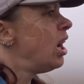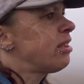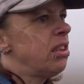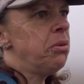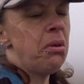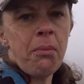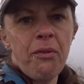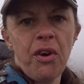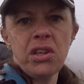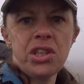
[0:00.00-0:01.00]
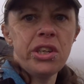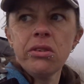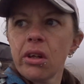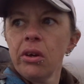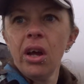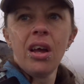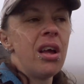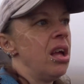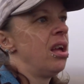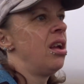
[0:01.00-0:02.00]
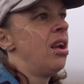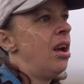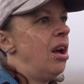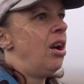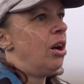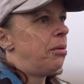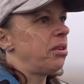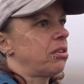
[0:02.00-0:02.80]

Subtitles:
It still wouldn't be fun to do though. What's